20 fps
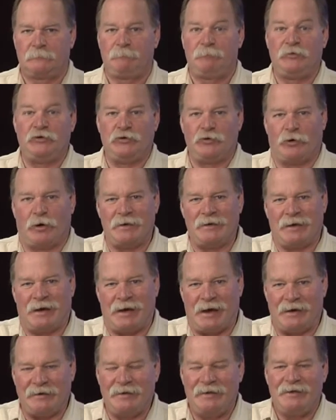You're
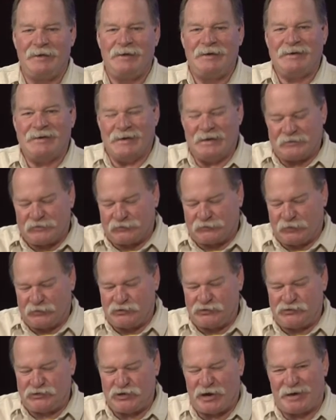not. It's the
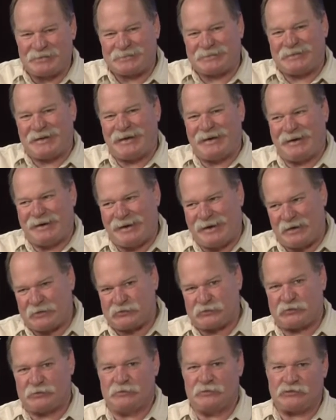just
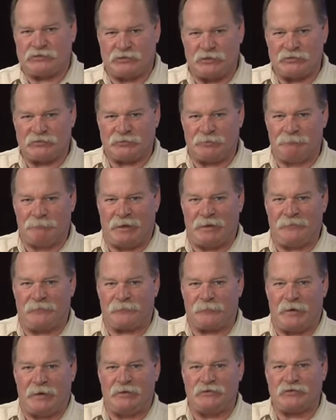us system, my
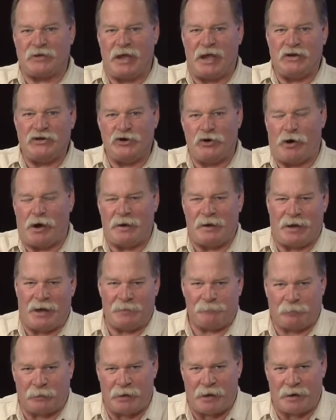friends, and you're
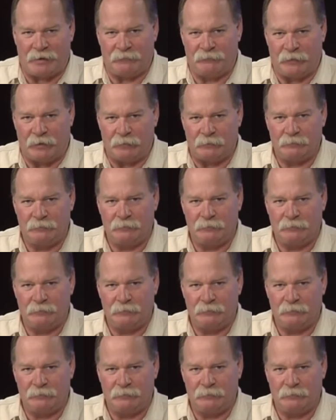not part of it.